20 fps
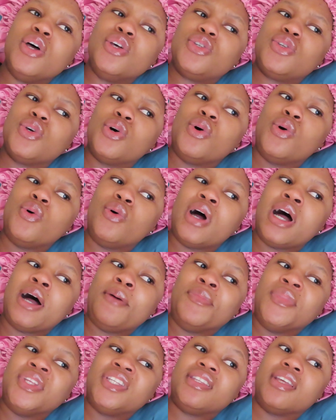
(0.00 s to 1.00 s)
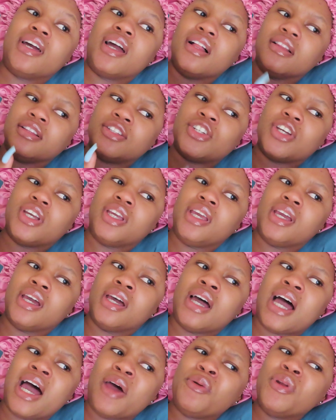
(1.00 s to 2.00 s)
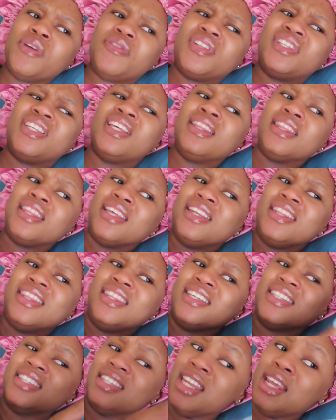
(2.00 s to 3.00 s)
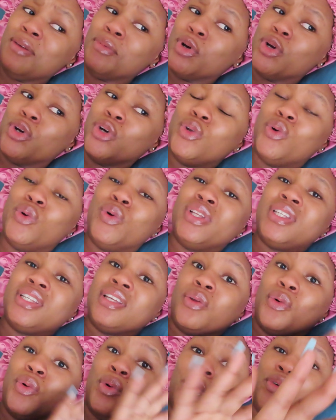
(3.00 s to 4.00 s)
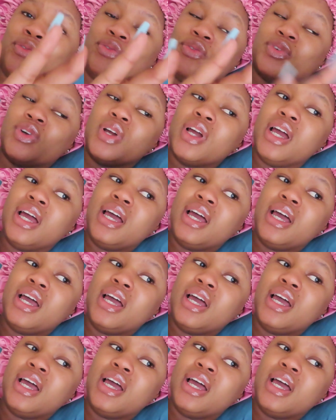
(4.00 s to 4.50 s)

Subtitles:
So it's the culture here. I don't know if it's in this neighborhood or it's in all of